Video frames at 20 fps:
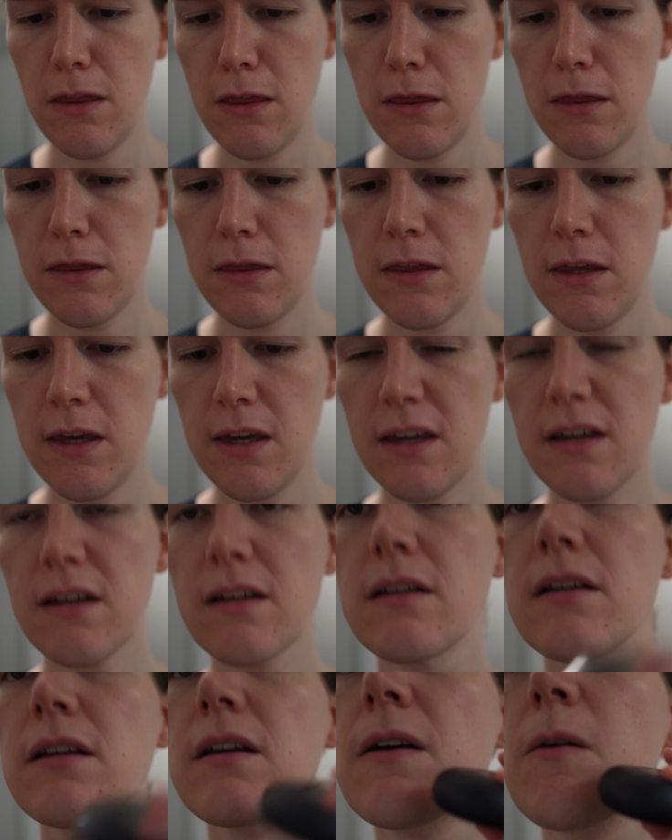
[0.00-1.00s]
think
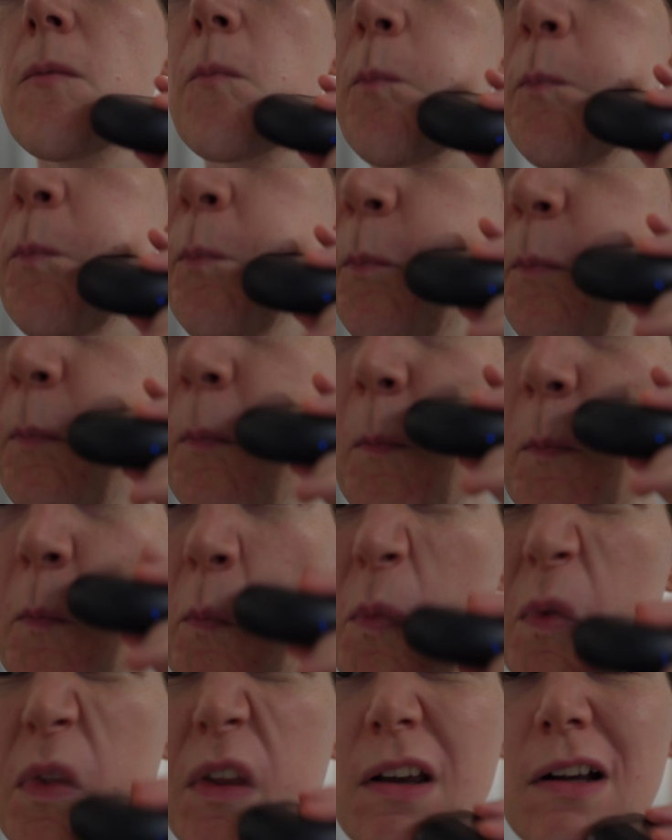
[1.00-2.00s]

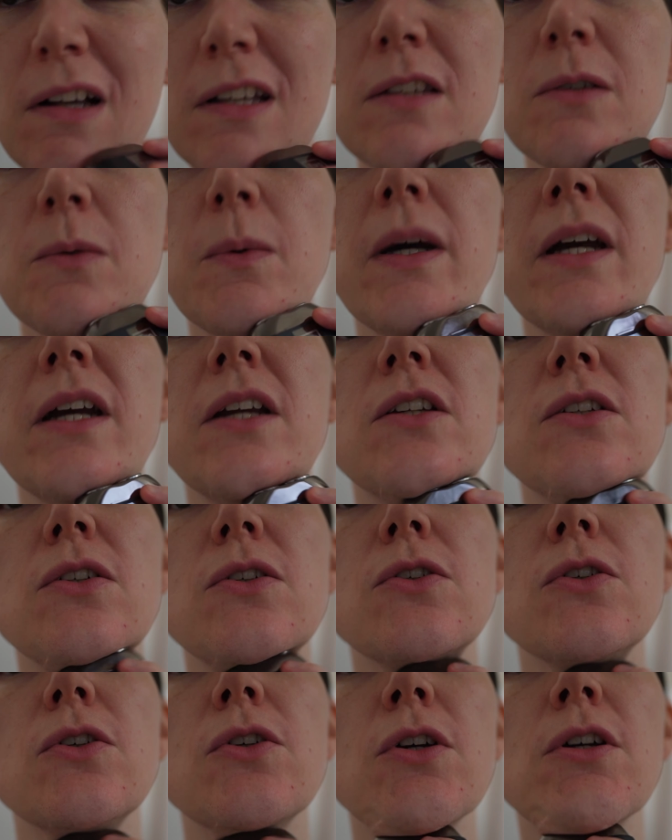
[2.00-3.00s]
there is a way
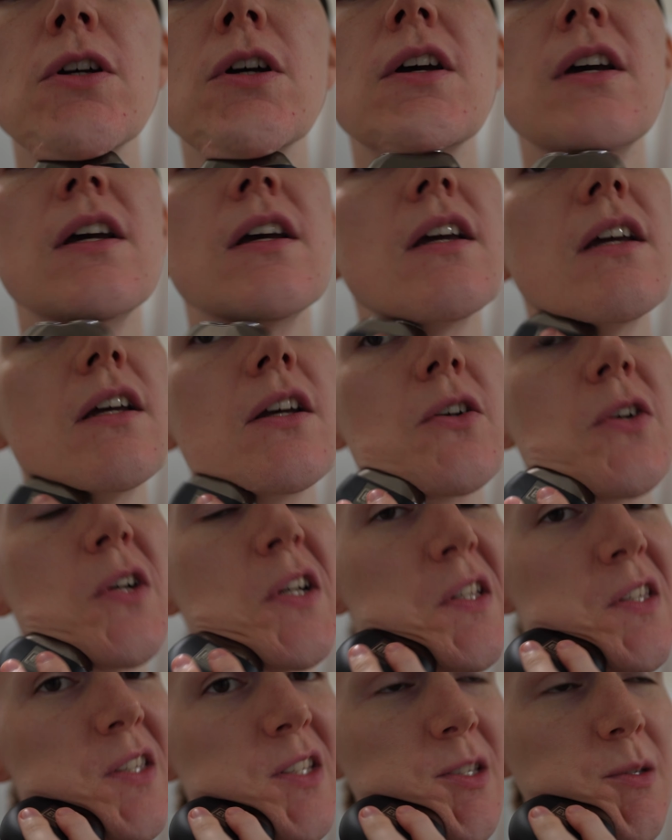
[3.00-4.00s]
to
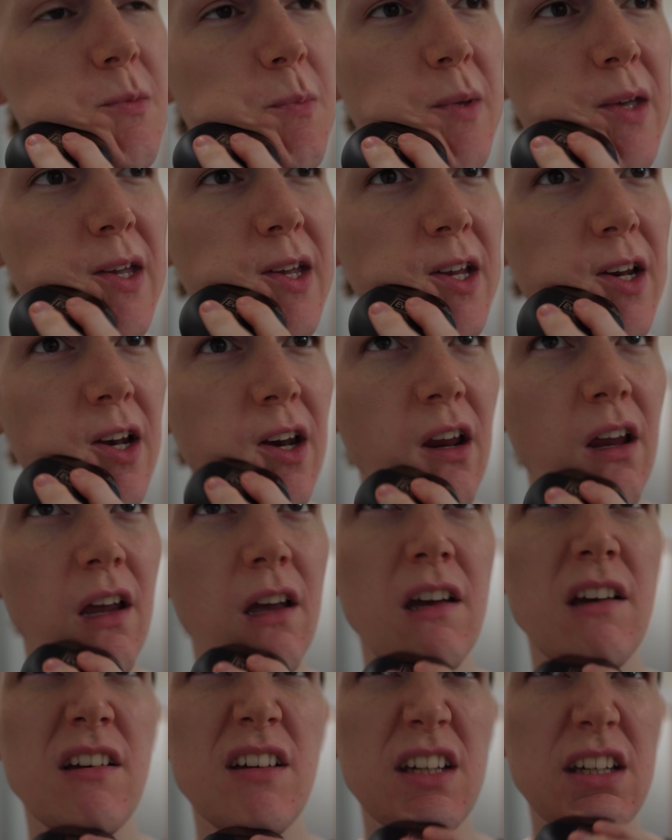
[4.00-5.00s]
increase the speed.
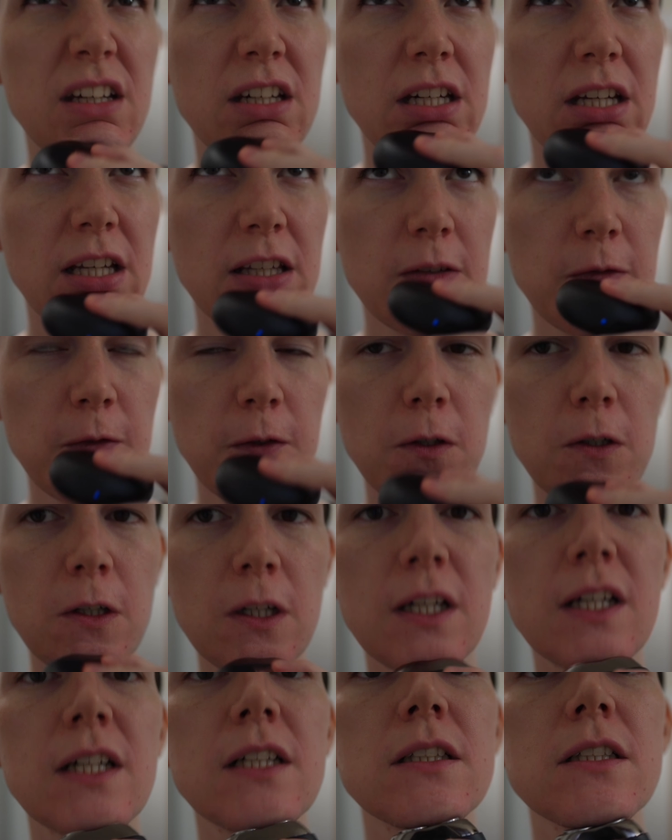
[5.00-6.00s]
It does feel
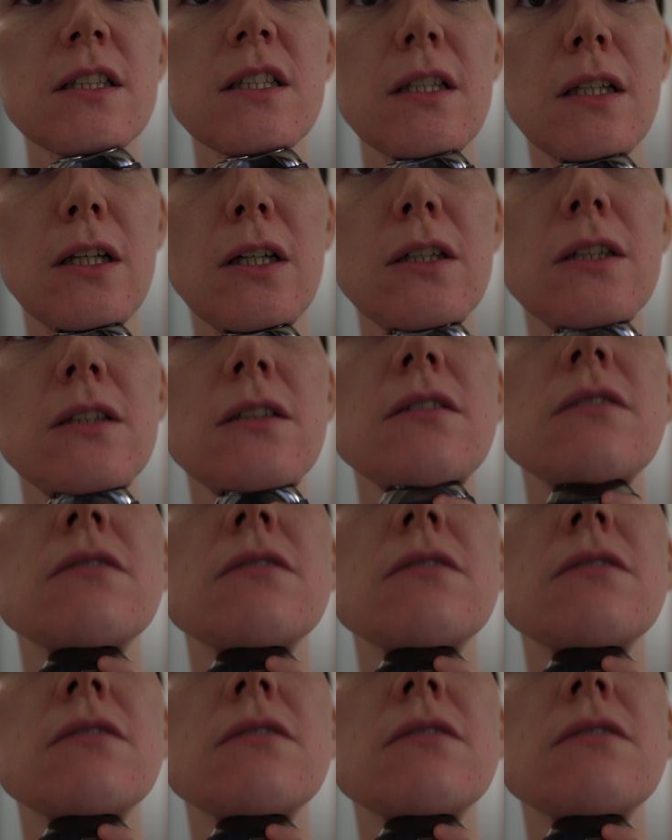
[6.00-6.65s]
kind of slow,